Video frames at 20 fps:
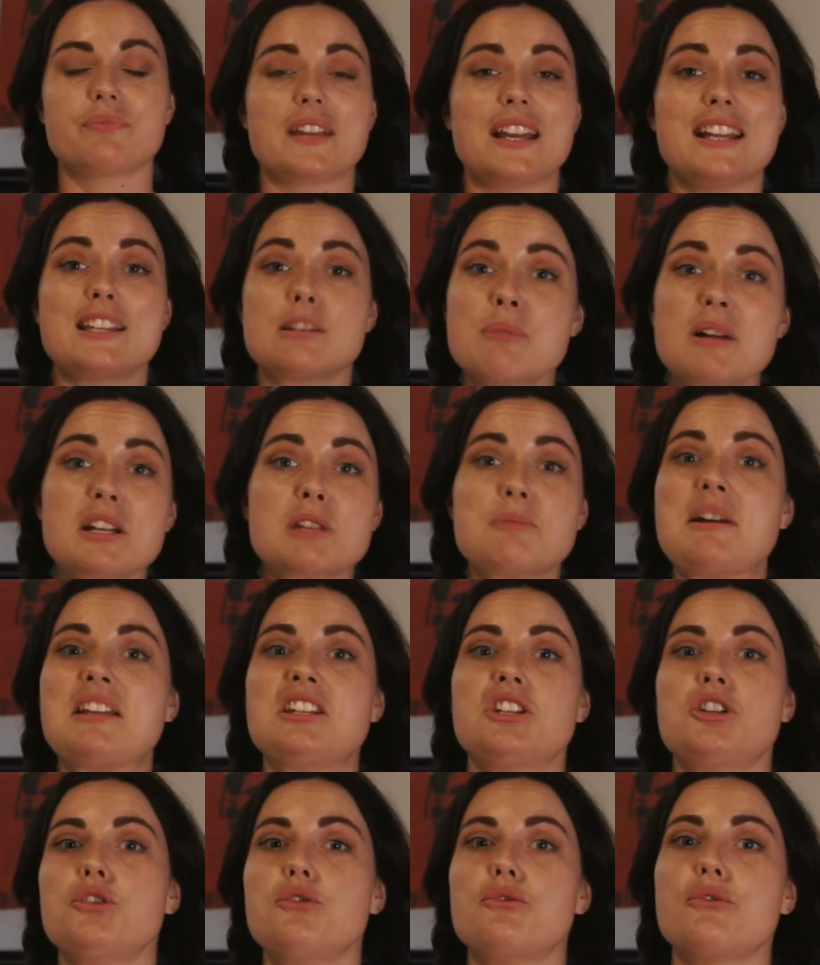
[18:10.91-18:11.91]
It's much
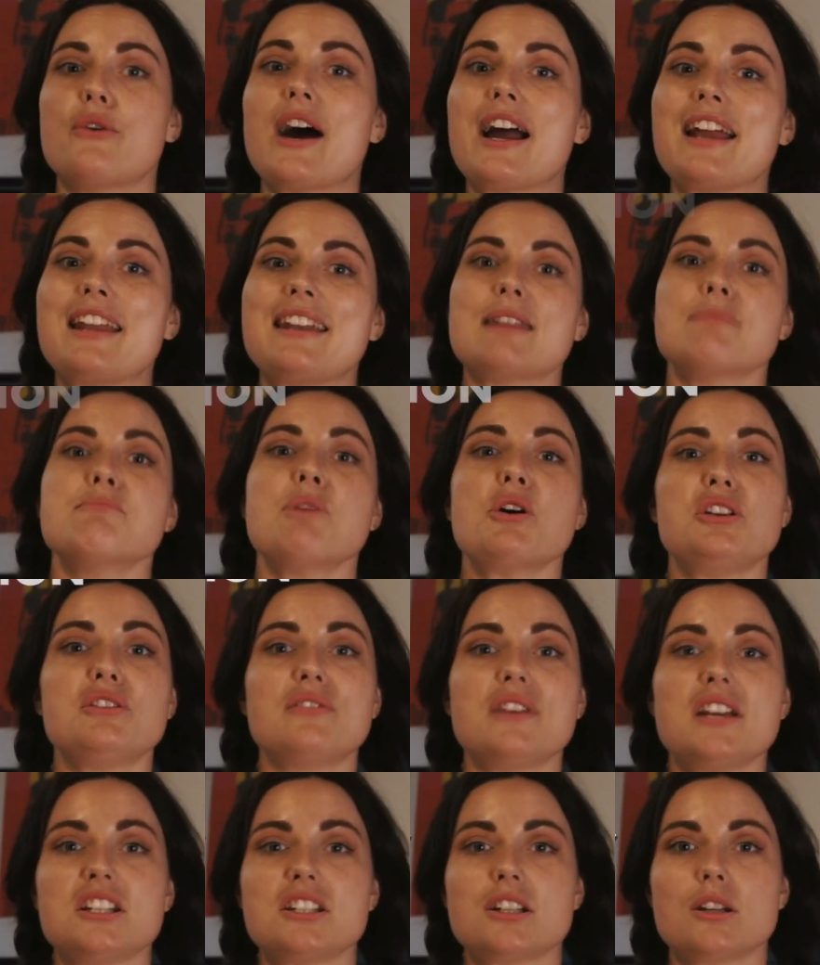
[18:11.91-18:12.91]
better to find
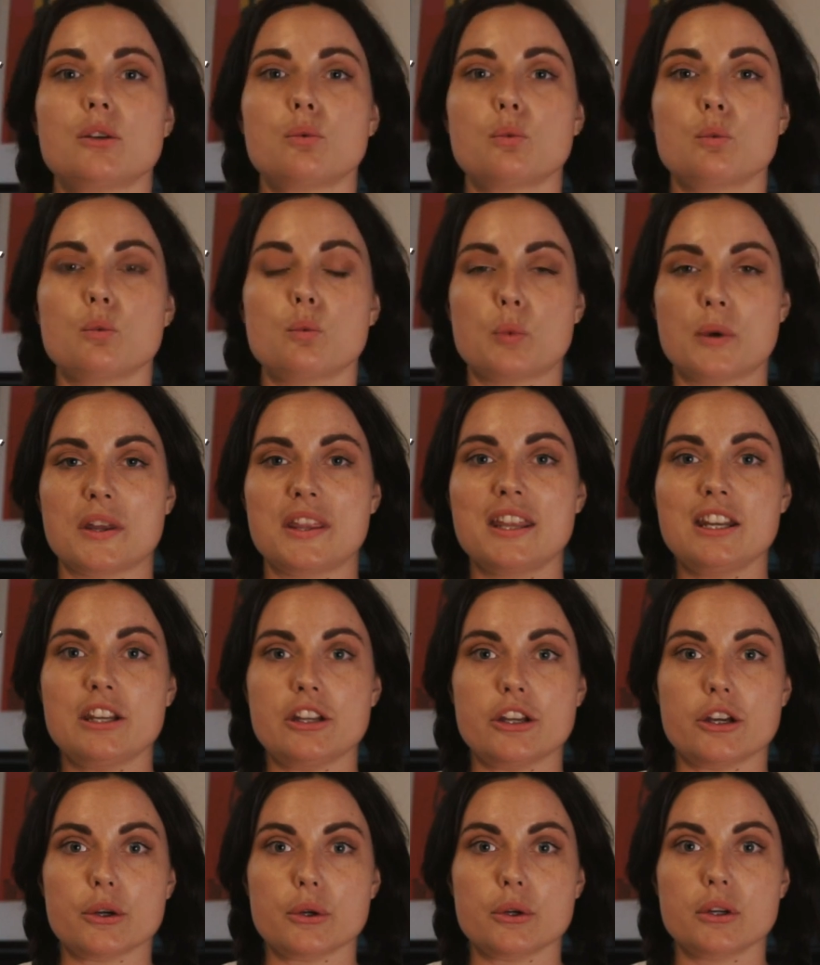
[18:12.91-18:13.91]
motivation within
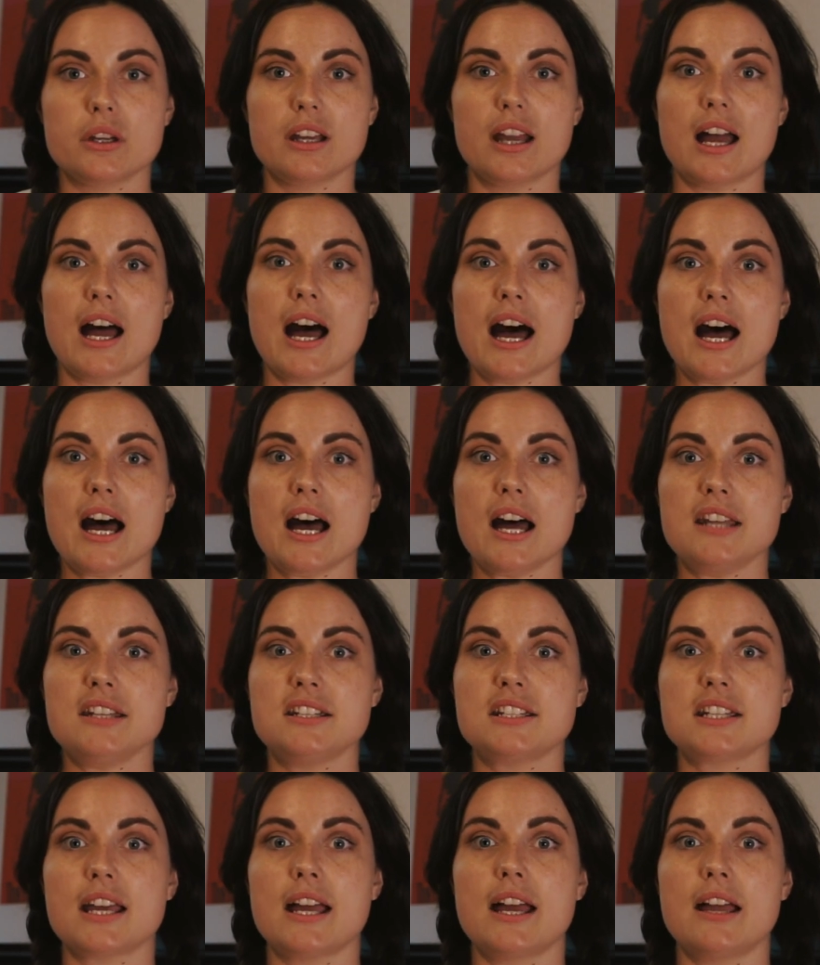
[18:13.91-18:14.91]
you,
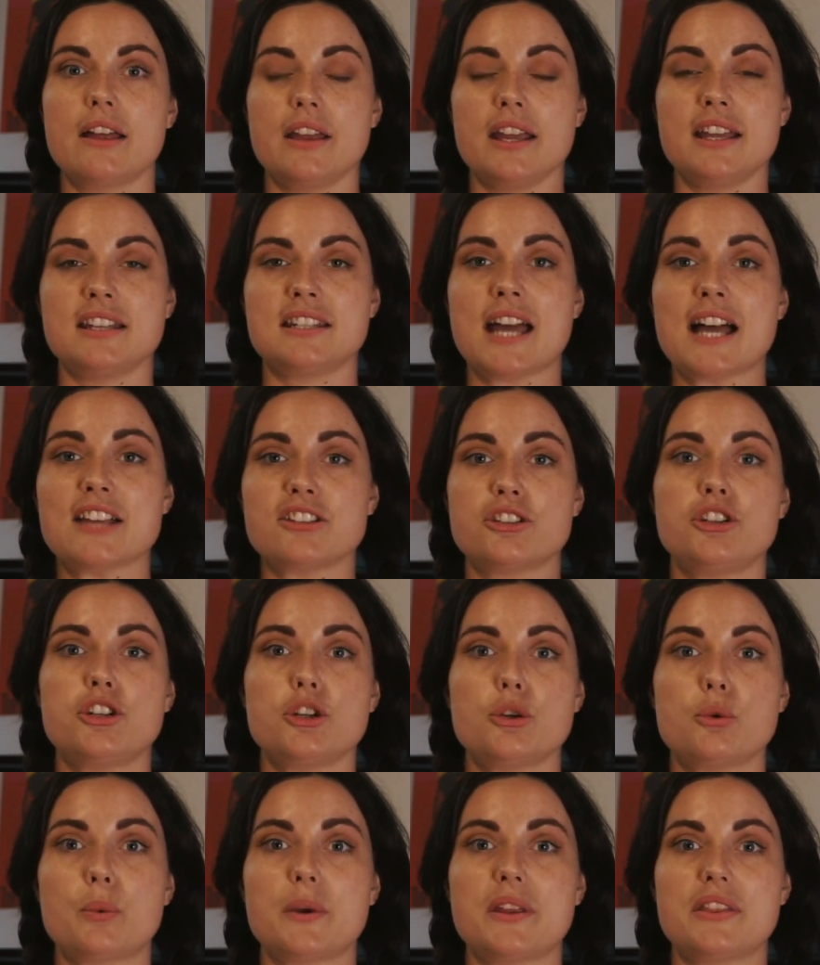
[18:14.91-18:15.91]
and it has to
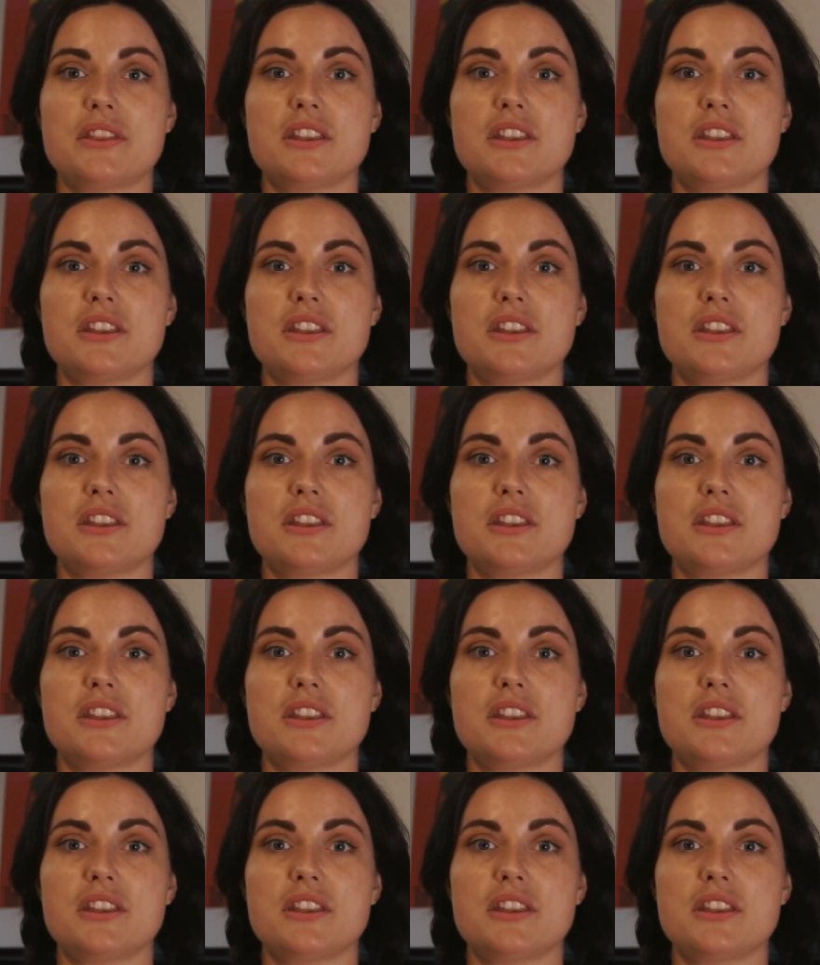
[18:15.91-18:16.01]
do with